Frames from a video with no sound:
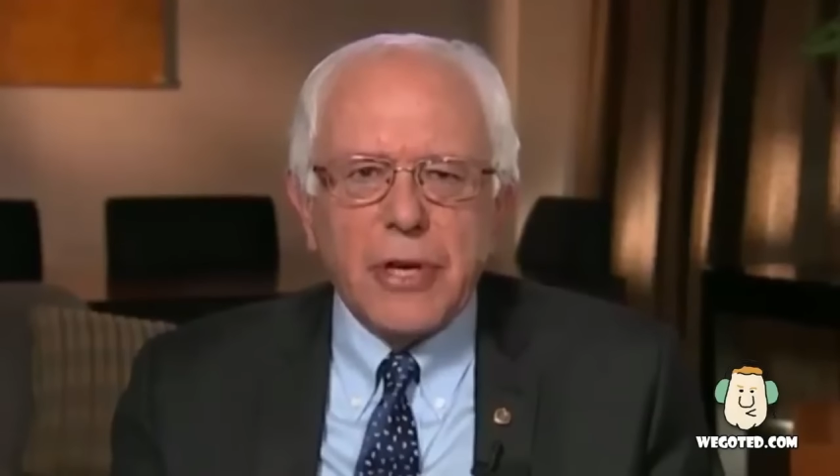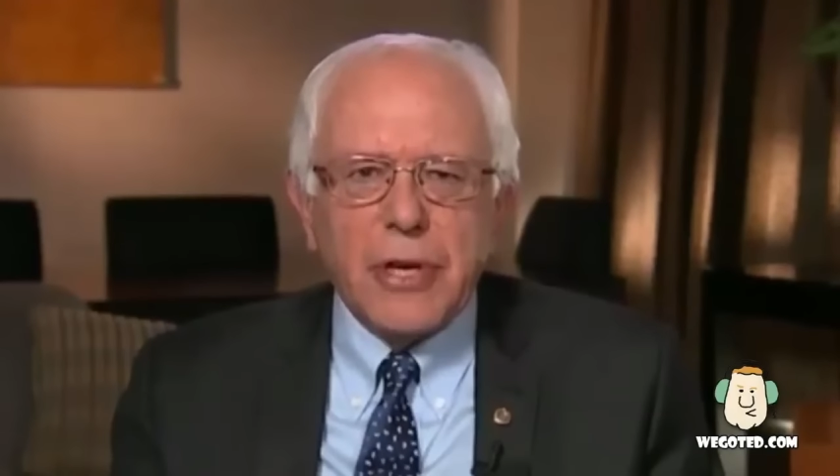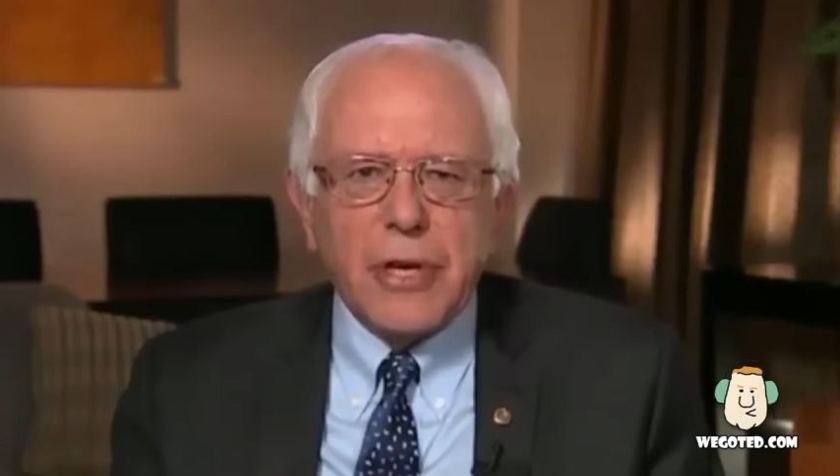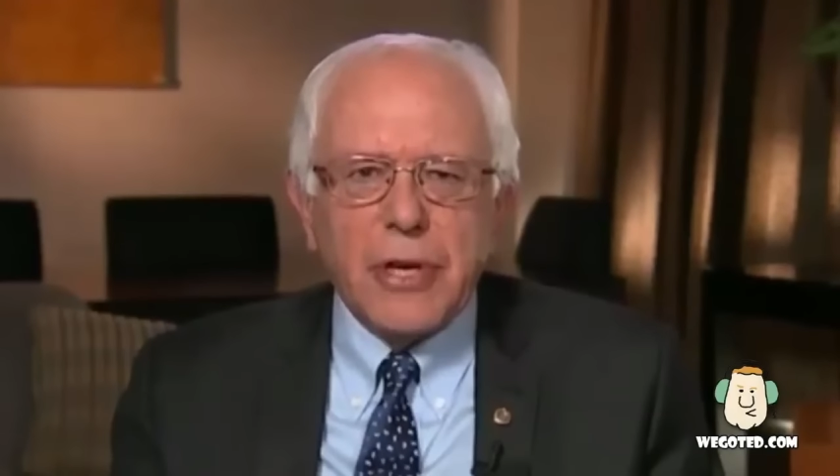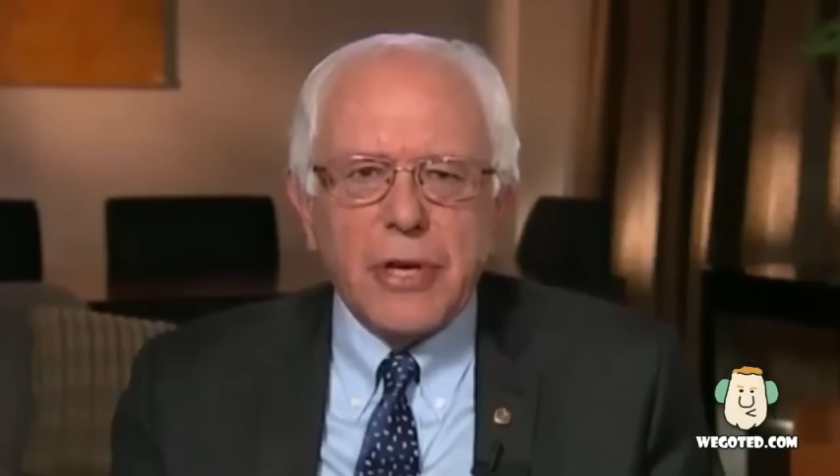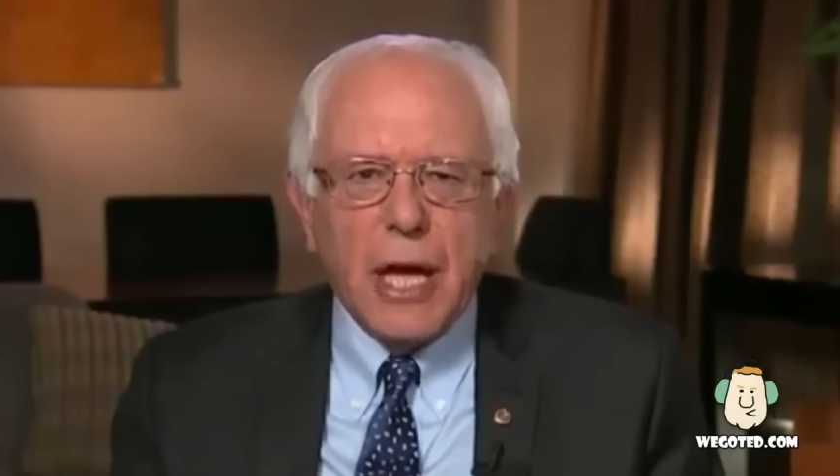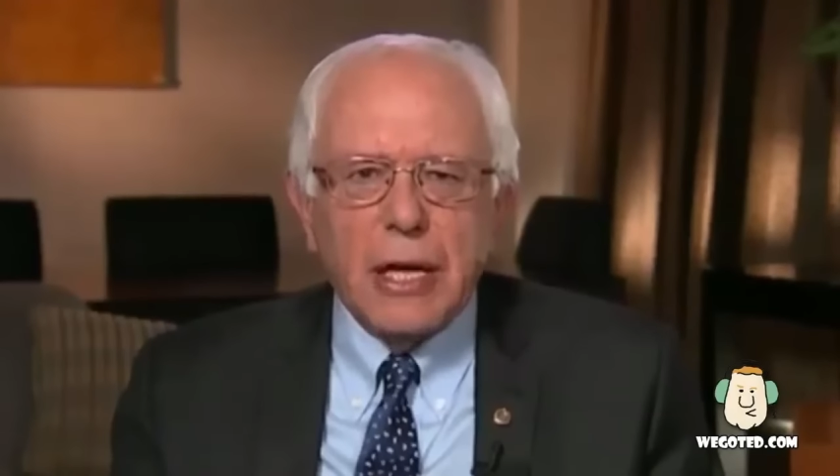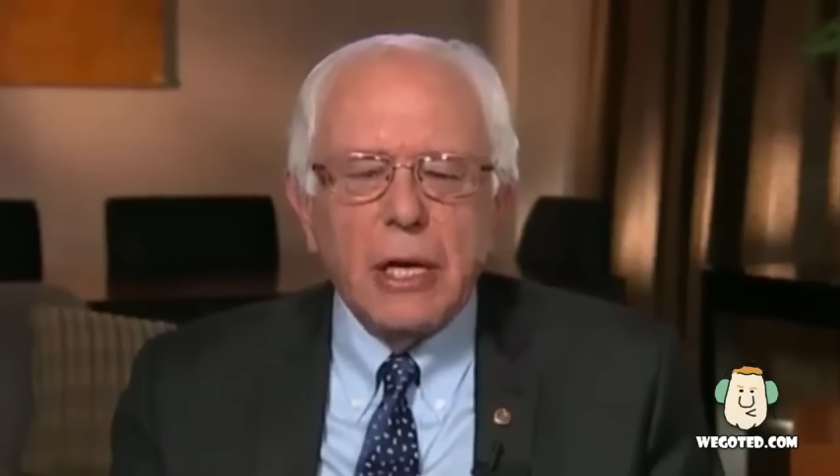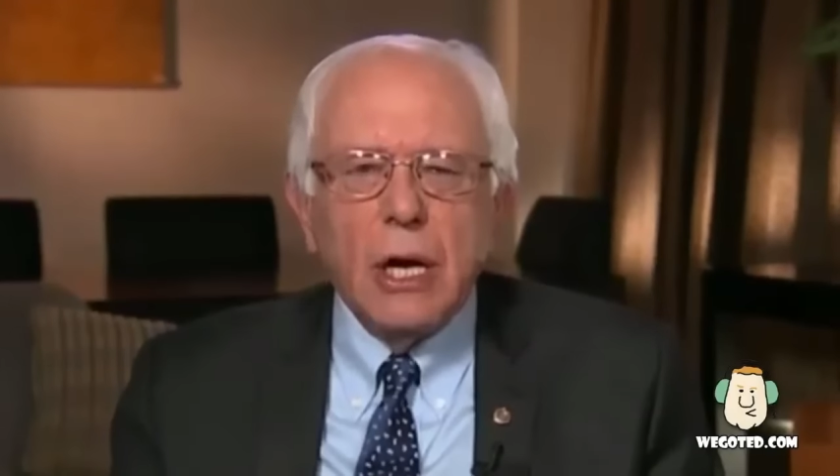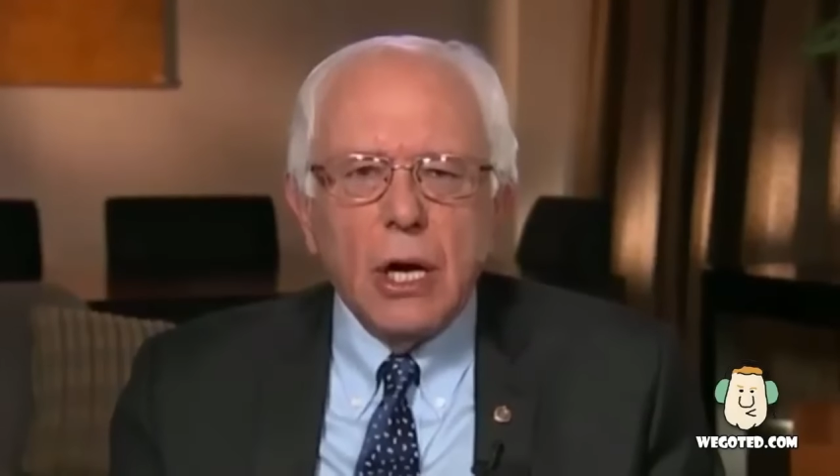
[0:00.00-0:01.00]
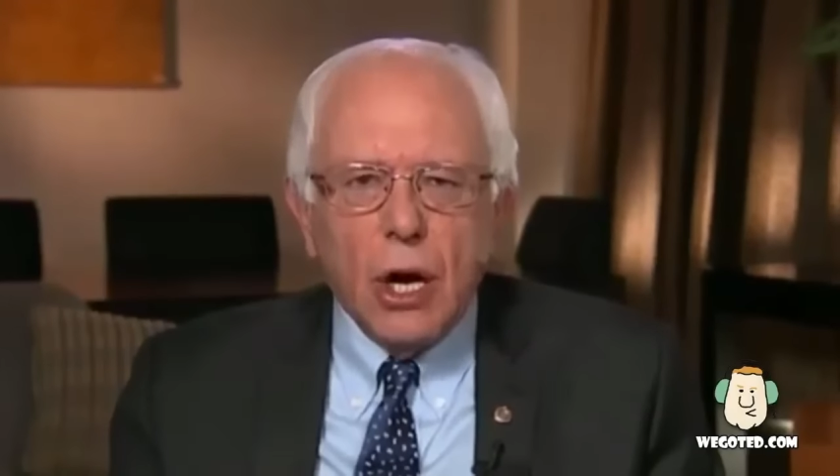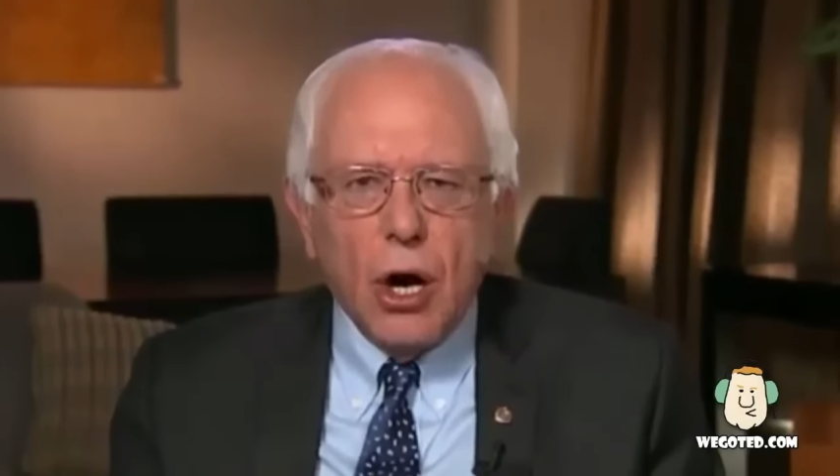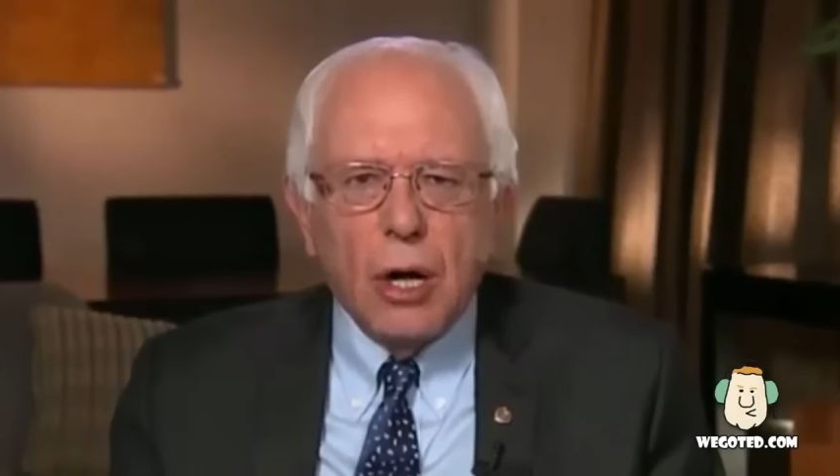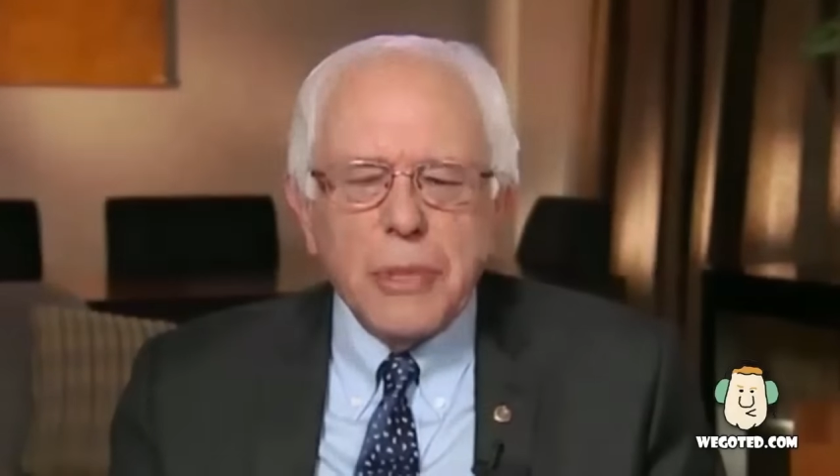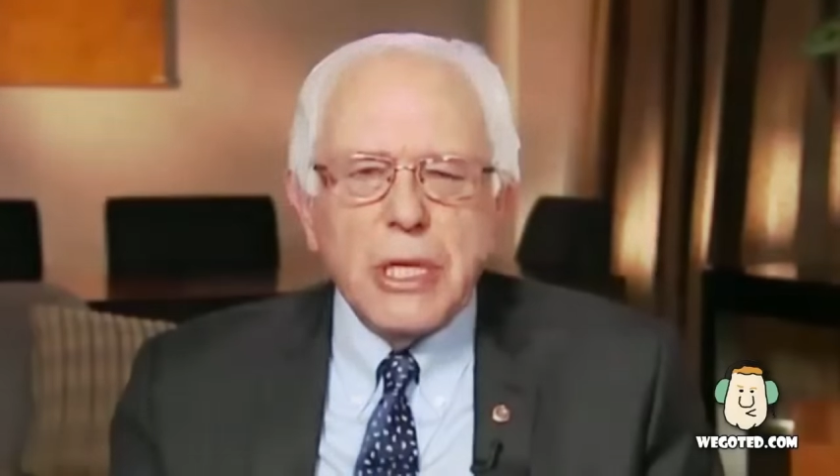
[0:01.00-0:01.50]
the Afghan army